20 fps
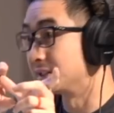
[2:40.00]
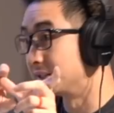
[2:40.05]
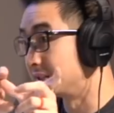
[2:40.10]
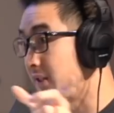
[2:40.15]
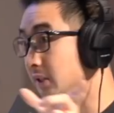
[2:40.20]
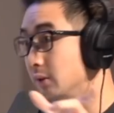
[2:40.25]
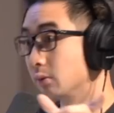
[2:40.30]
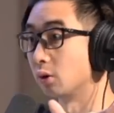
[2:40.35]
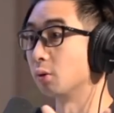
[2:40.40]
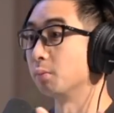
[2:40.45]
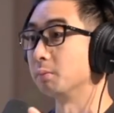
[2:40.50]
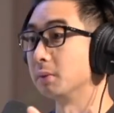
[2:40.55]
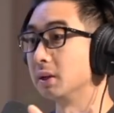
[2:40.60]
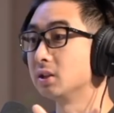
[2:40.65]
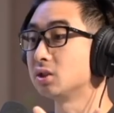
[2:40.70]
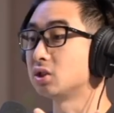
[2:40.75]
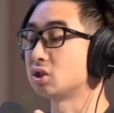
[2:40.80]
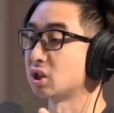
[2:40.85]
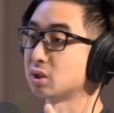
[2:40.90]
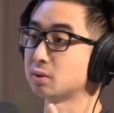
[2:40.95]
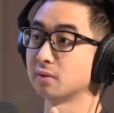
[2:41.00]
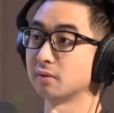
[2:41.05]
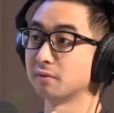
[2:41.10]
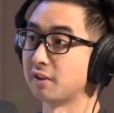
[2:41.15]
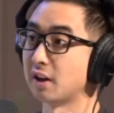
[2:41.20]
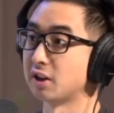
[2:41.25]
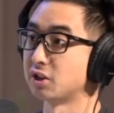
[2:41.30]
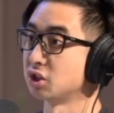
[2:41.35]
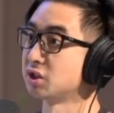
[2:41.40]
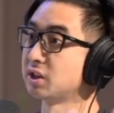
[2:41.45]
zero meat, just
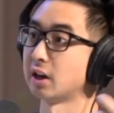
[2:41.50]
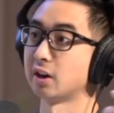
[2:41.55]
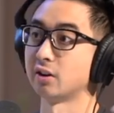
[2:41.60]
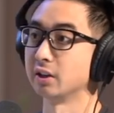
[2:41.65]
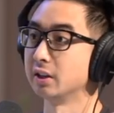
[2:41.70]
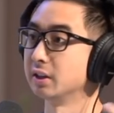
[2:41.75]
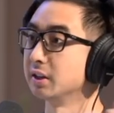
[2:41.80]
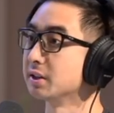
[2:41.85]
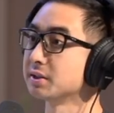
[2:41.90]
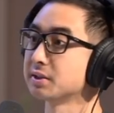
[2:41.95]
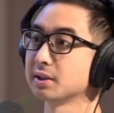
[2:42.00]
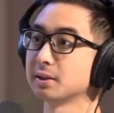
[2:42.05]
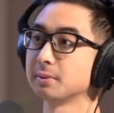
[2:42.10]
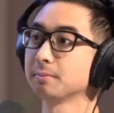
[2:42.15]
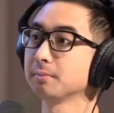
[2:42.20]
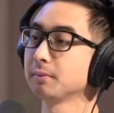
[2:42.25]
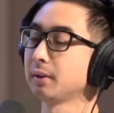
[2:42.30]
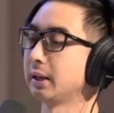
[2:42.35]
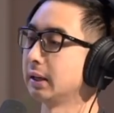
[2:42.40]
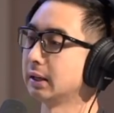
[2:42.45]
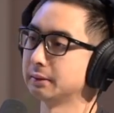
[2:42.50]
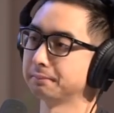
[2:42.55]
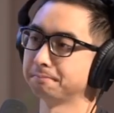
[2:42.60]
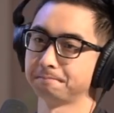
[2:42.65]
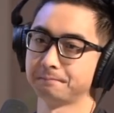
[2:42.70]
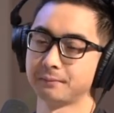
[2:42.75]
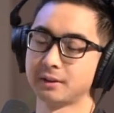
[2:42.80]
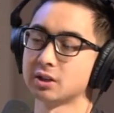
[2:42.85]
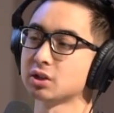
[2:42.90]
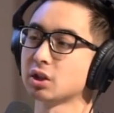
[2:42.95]
zero vegetarianism. Meat, right? there's,
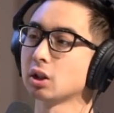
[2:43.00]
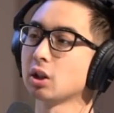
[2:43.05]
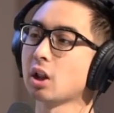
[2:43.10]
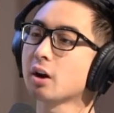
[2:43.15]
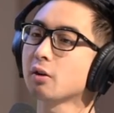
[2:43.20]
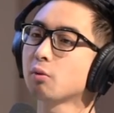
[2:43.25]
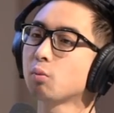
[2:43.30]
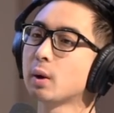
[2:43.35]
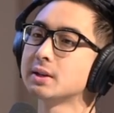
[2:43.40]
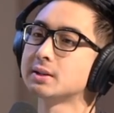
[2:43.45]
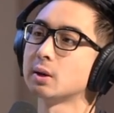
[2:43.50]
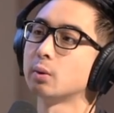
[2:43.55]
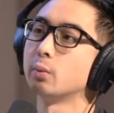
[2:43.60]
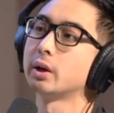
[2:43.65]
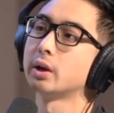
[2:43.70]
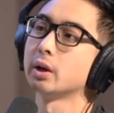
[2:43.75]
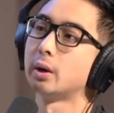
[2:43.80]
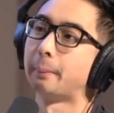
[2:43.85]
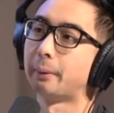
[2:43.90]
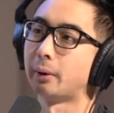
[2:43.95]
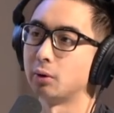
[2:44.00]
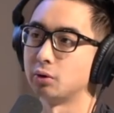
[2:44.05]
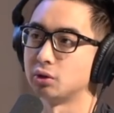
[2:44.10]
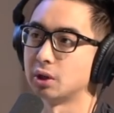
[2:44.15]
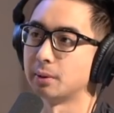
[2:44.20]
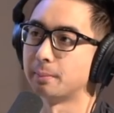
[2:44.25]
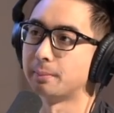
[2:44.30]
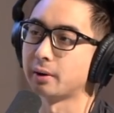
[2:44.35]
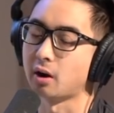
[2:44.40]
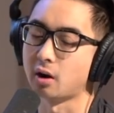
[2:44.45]
there's a lot of ways that we could approach
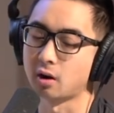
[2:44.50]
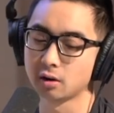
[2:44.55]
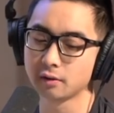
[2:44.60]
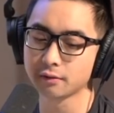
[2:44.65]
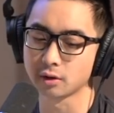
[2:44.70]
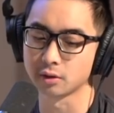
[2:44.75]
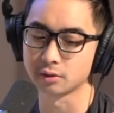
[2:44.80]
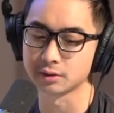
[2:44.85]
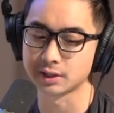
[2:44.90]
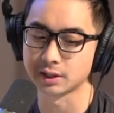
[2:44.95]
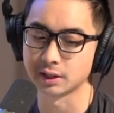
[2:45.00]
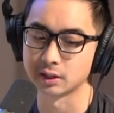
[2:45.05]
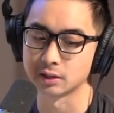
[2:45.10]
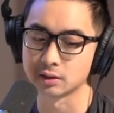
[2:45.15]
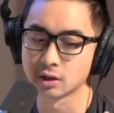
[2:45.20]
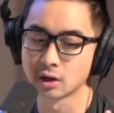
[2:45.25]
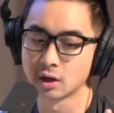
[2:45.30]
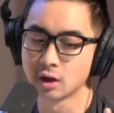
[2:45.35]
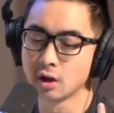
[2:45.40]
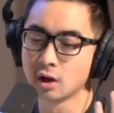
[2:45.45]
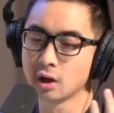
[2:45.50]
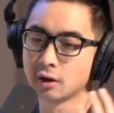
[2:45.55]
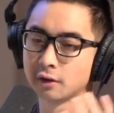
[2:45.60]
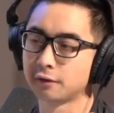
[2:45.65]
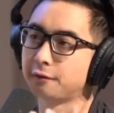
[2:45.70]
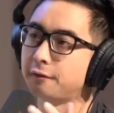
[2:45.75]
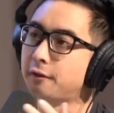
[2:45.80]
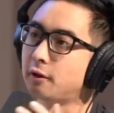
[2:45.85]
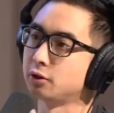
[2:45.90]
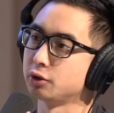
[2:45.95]
it, but uh-huh. all of those things
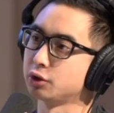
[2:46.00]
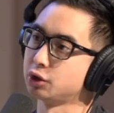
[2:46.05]
fall